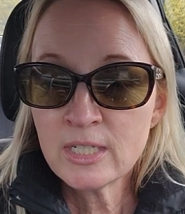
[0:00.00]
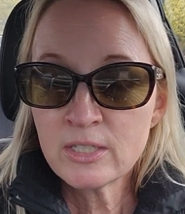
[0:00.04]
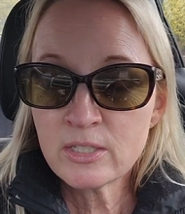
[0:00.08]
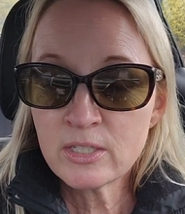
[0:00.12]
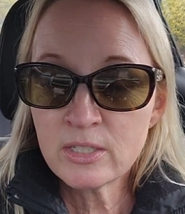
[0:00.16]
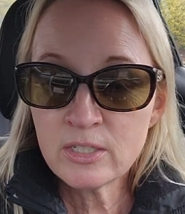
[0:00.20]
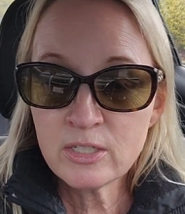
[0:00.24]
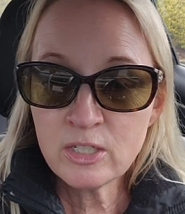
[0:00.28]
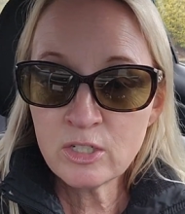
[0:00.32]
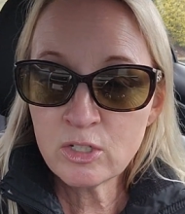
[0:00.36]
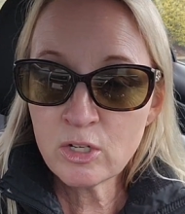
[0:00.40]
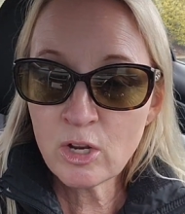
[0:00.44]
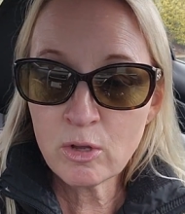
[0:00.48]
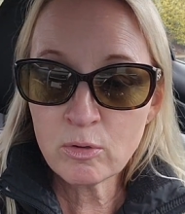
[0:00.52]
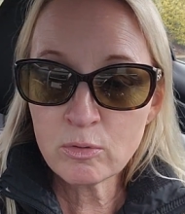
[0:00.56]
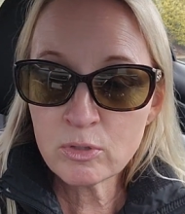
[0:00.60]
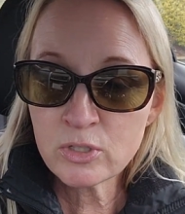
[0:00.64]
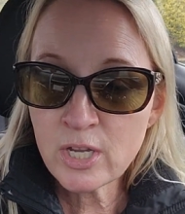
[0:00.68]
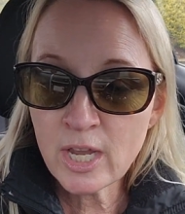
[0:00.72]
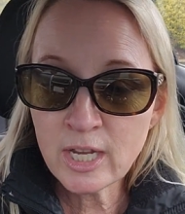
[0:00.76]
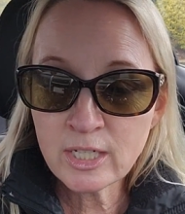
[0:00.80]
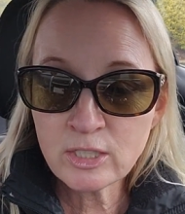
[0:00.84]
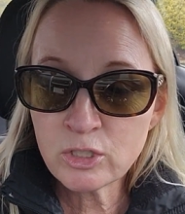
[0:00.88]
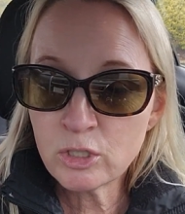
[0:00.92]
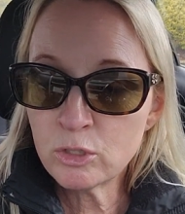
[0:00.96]
to, you know,
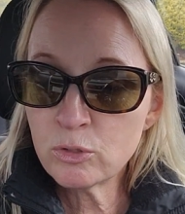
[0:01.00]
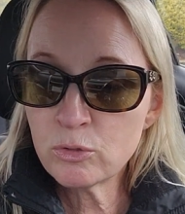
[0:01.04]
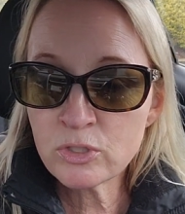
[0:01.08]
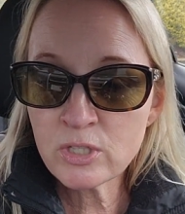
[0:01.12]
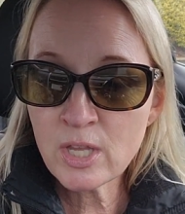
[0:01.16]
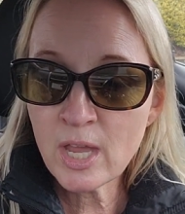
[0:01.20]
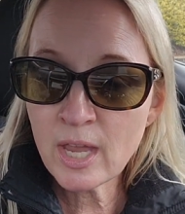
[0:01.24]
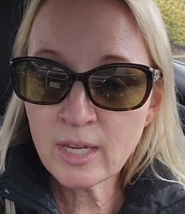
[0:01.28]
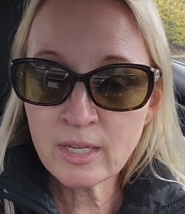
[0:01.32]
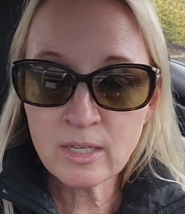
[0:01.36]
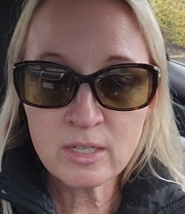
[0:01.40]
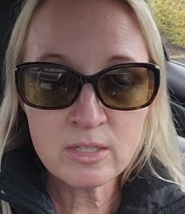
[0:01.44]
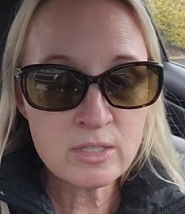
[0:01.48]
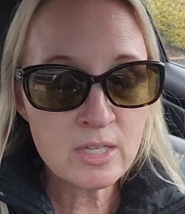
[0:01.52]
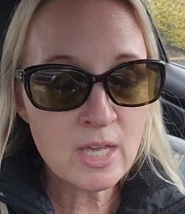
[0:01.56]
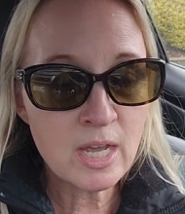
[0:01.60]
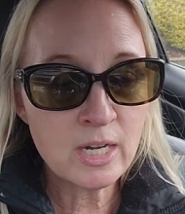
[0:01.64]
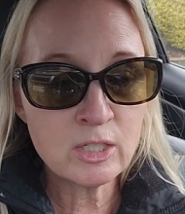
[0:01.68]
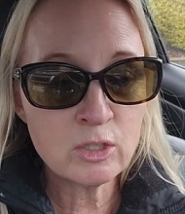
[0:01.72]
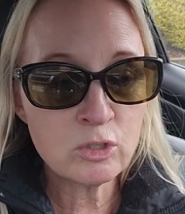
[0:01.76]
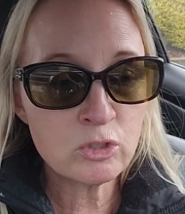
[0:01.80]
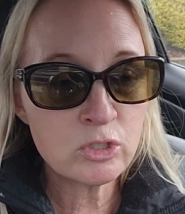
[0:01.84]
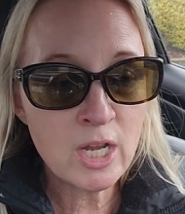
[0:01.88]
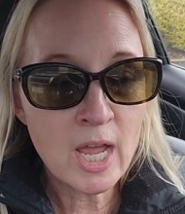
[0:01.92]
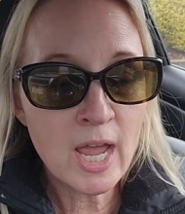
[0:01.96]
take two seconds
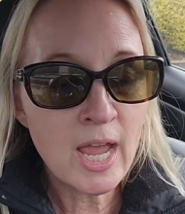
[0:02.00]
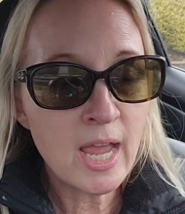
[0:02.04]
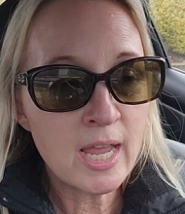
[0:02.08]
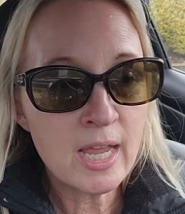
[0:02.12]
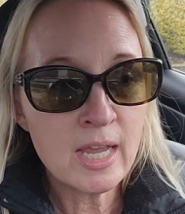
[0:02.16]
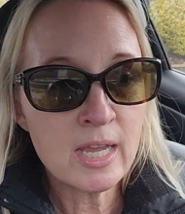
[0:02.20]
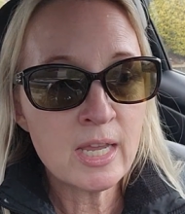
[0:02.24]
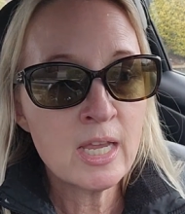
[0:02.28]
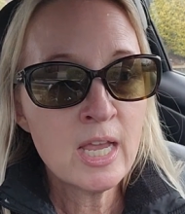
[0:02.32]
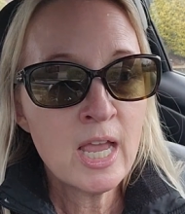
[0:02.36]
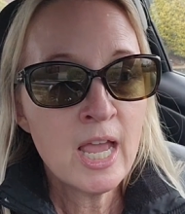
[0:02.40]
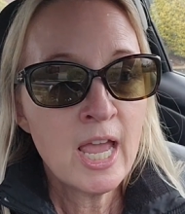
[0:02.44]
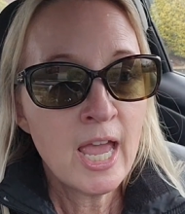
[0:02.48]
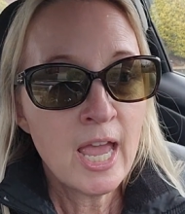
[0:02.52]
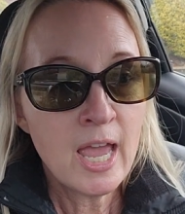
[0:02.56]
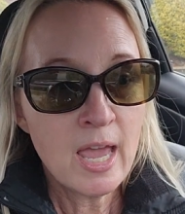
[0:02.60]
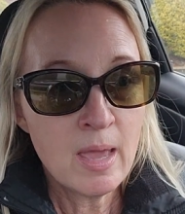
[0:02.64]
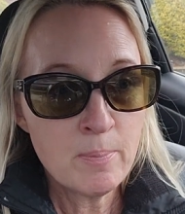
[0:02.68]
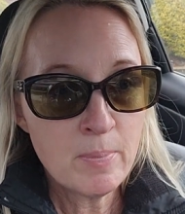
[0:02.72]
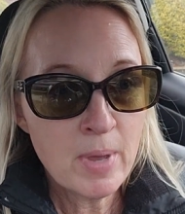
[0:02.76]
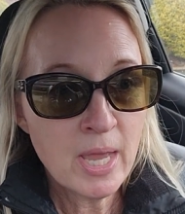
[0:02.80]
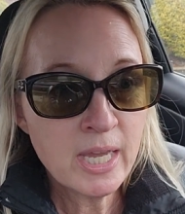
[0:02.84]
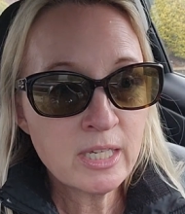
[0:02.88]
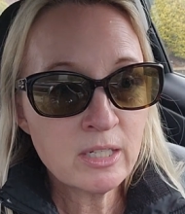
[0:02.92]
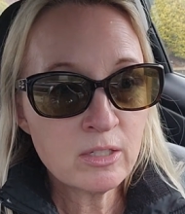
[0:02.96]
out of your day
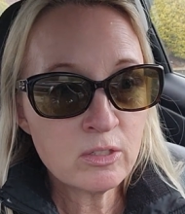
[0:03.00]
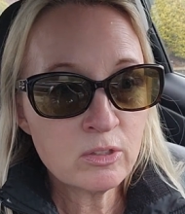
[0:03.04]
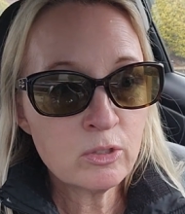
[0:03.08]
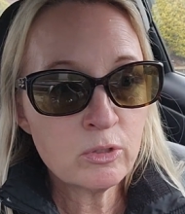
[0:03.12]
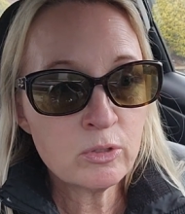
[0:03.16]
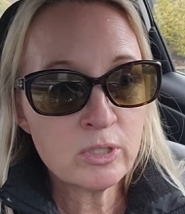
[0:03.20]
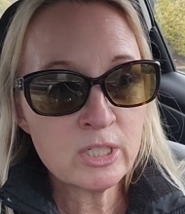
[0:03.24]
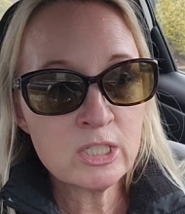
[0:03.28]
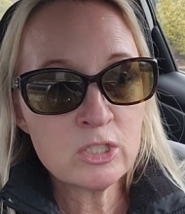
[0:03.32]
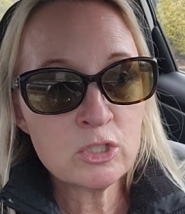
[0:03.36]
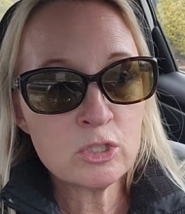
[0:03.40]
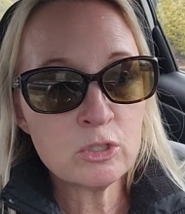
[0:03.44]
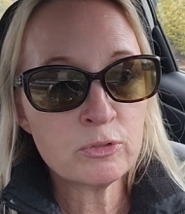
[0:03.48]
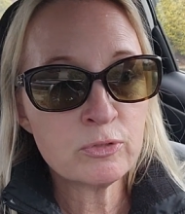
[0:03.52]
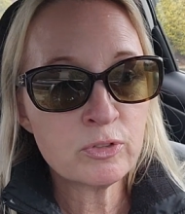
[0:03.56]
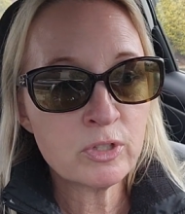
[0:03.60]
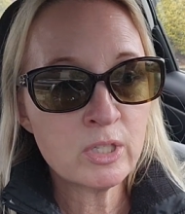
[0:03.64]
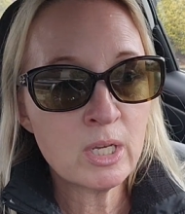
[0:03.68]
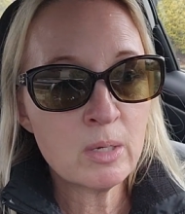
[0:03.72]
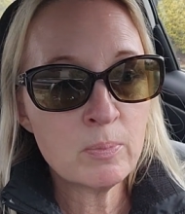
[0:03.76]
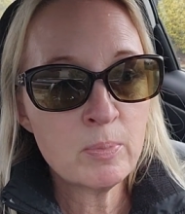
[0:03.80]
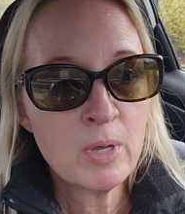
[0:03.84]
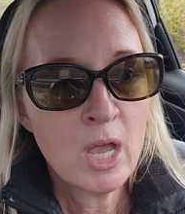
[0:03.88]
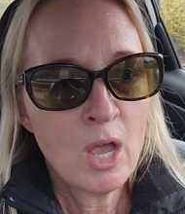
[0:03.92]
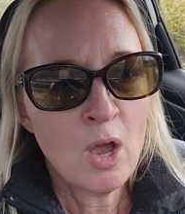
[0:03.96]
and make it a little easier for
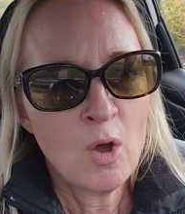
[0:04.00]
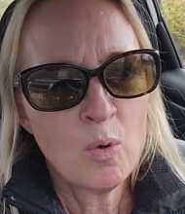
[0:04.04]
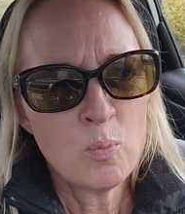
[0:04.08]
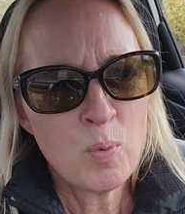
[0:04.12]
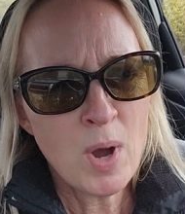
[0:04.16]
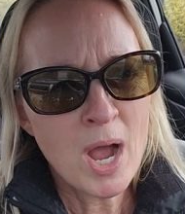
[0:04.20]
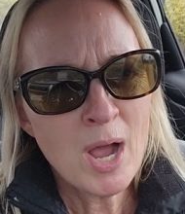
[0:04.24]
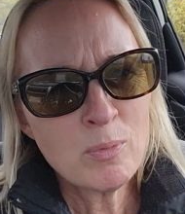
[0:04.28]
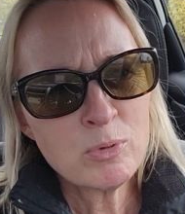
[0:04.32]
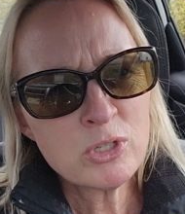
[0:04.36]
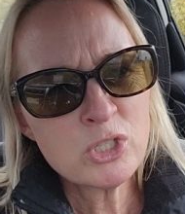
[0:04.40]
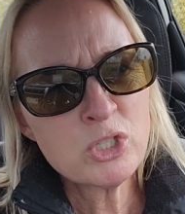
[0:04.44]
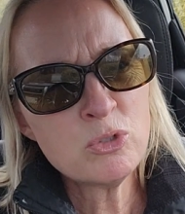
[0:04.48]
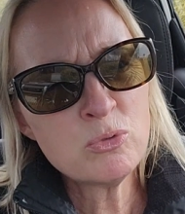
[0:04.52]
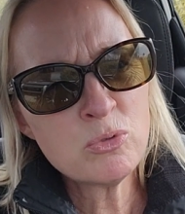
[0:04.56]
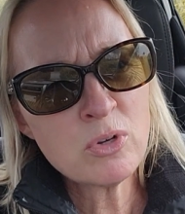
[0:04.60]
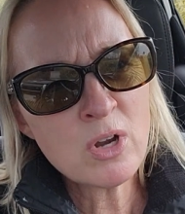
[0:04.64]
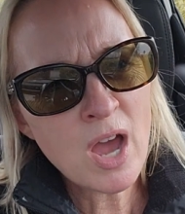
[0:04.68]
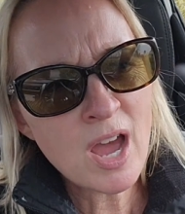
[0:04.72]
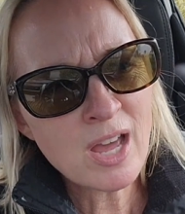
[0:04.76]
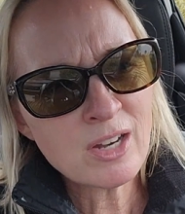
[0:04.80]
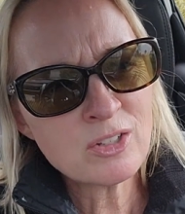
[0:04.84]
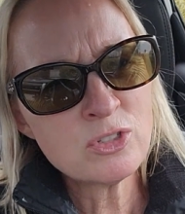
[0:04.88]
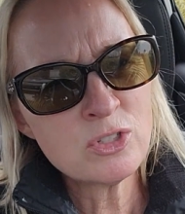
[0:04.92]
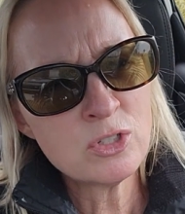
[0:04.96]
them, why would you
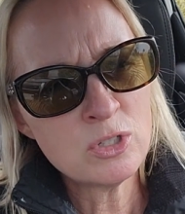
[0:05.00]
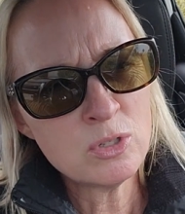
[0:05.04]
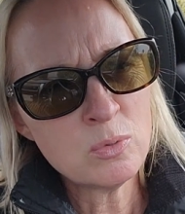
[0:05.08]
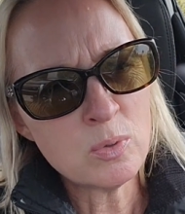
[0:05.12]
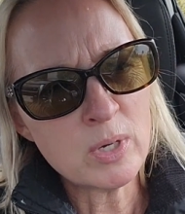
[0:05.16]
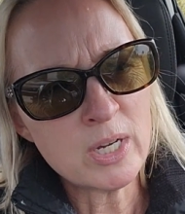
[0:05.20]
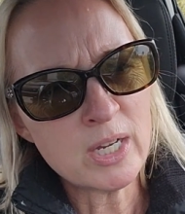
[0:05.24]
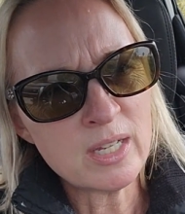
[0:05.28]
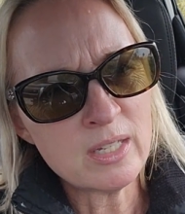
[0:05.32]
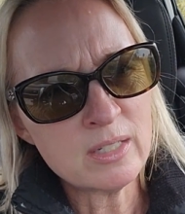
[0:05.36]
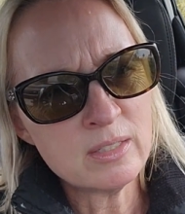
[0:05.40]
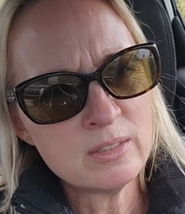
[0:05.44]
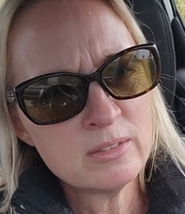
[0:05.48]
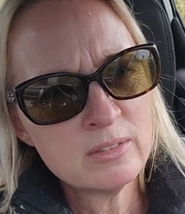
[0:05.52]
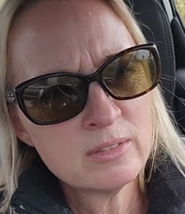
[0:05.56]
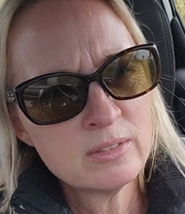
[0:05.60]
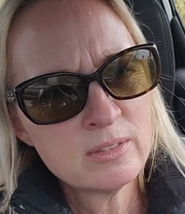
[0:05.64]
not do it?